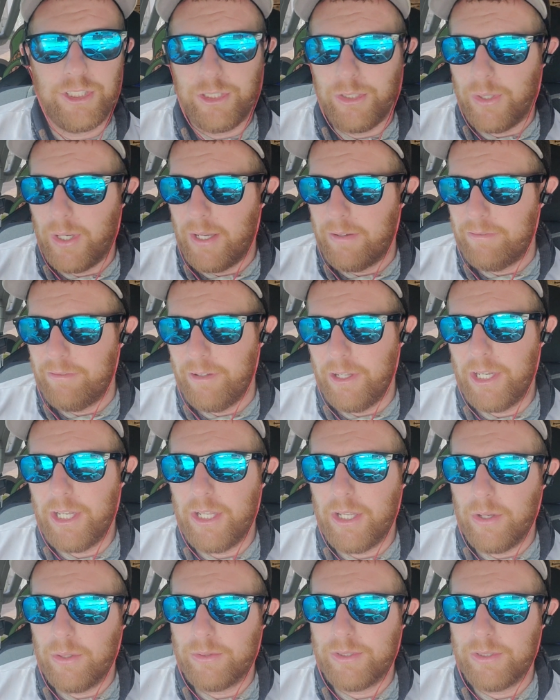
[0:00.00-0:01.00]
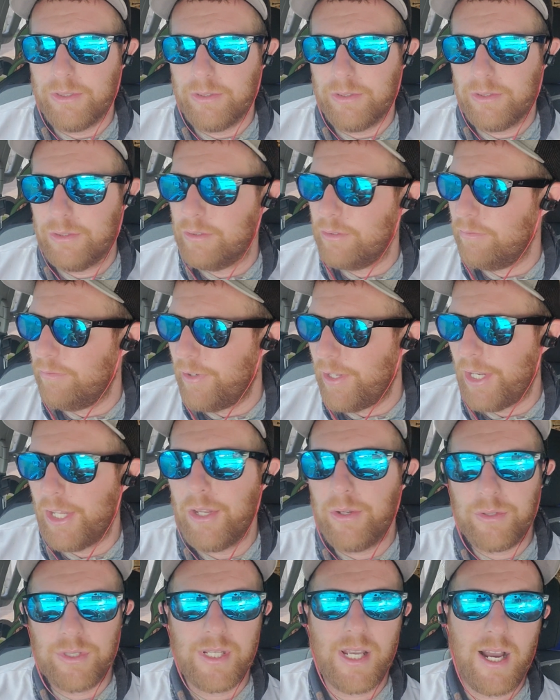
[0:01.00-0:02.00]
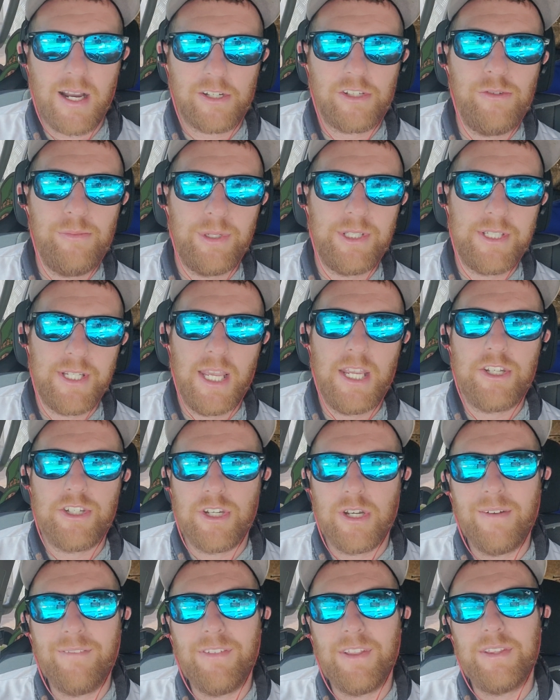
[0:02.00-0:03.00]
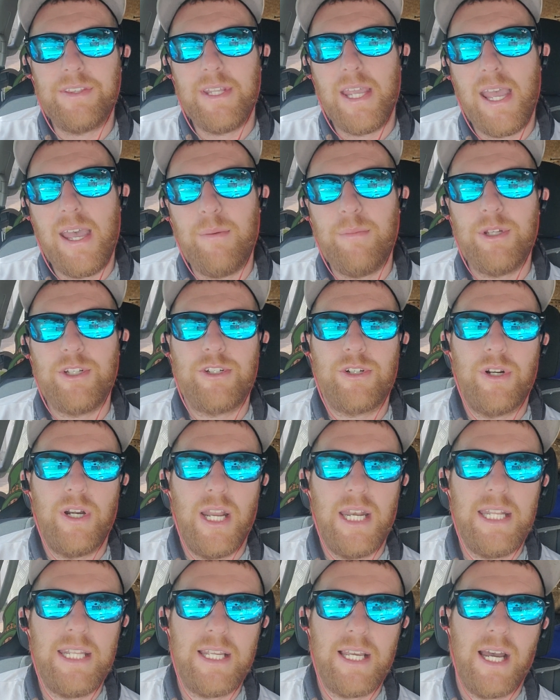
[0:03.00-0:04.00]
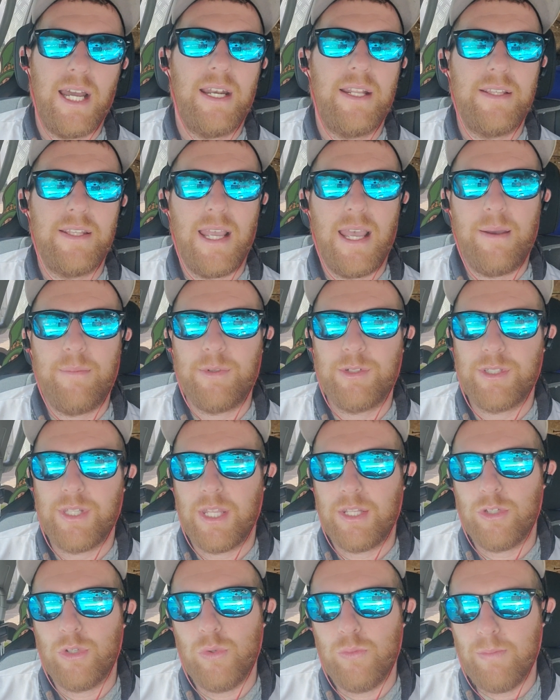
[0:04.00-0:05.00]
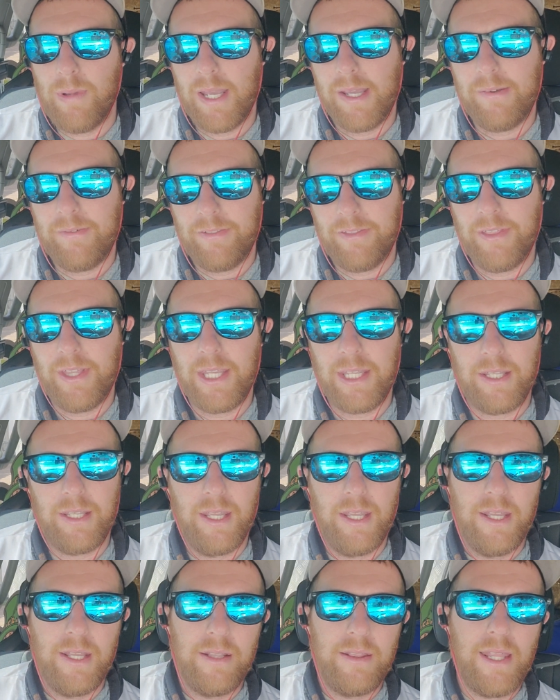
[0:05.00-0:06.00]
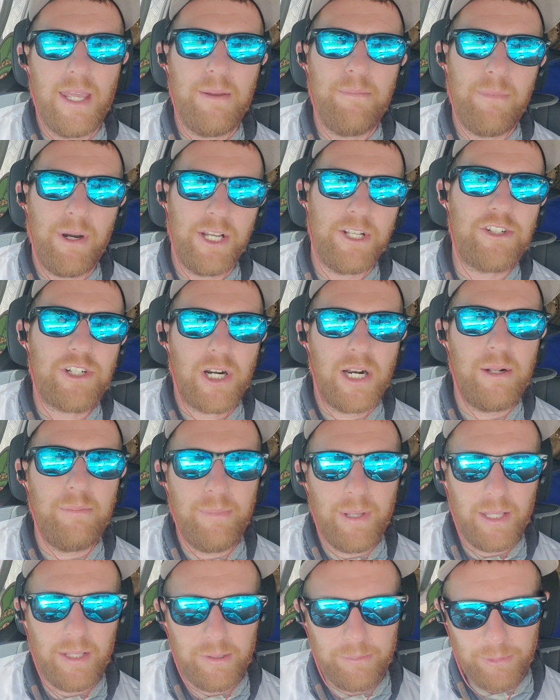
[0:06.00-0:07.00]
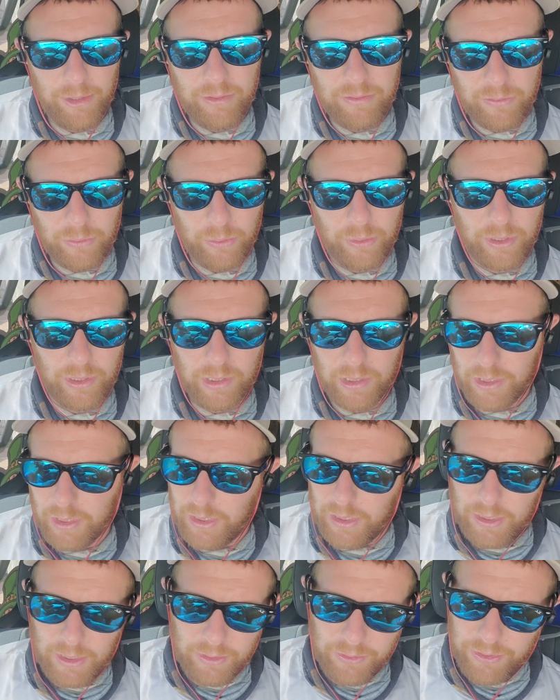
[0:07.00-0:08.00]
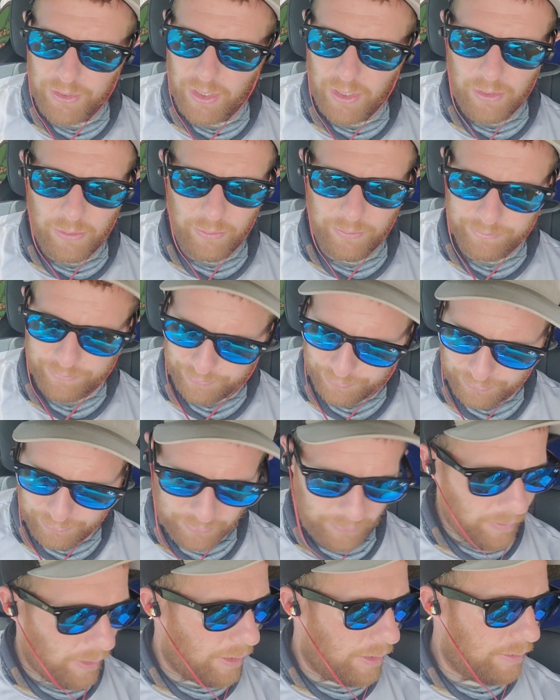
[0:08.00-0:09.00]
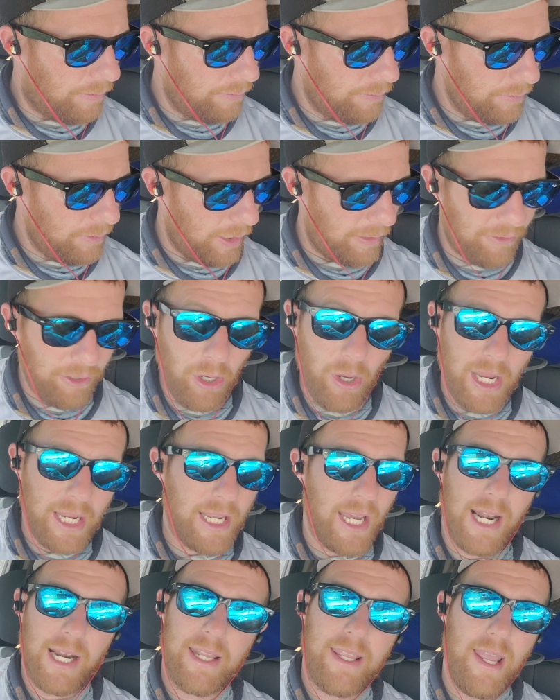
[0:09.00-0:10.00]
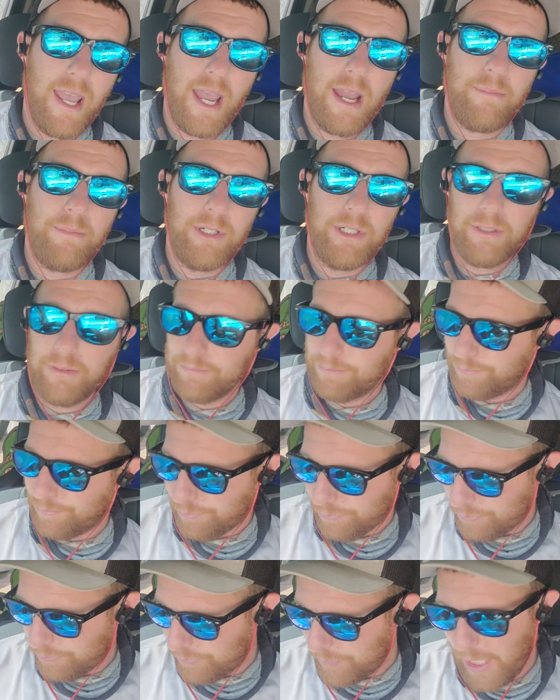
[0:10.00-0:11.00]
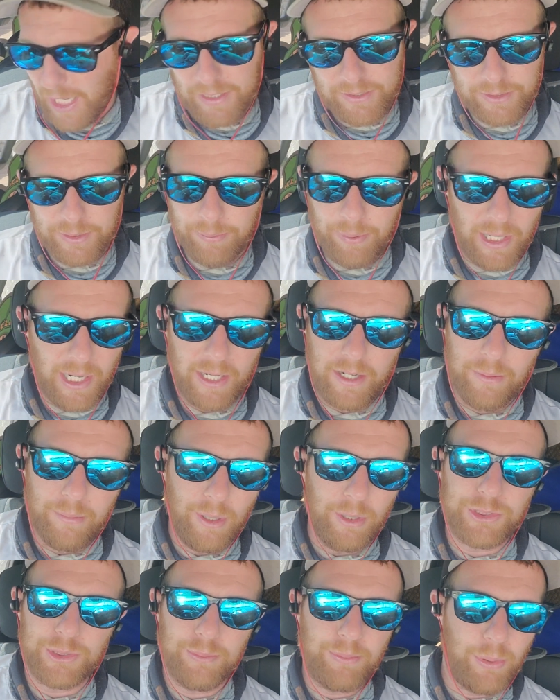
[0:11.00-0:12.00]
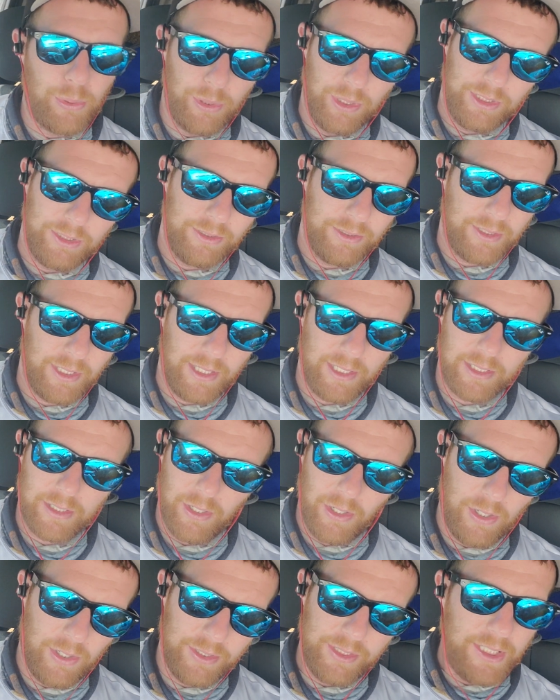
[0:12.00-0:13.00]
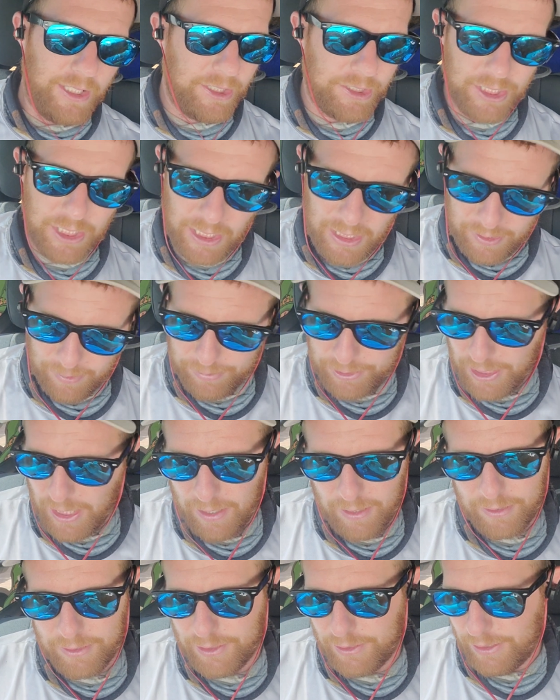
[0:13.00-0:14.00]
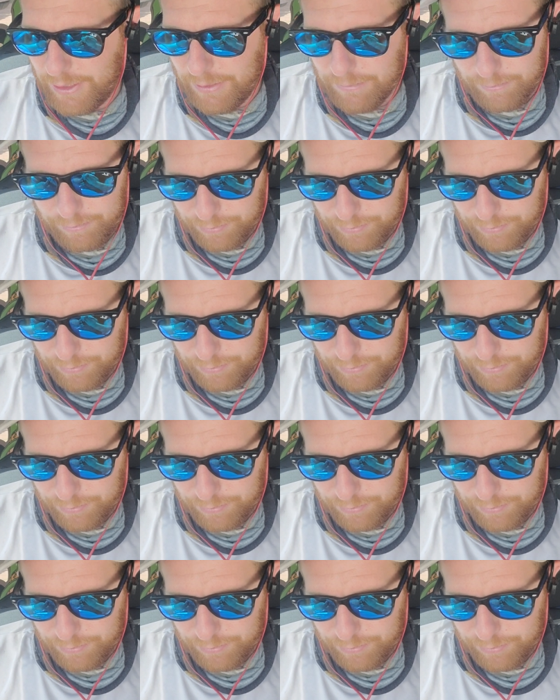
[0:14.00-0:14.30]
You have video video documentation of the damage or any kind of damage that you may have think they might try to blame you for. So if you ain't got a camera, that's the, probably the most important thing on these jobs, honestly.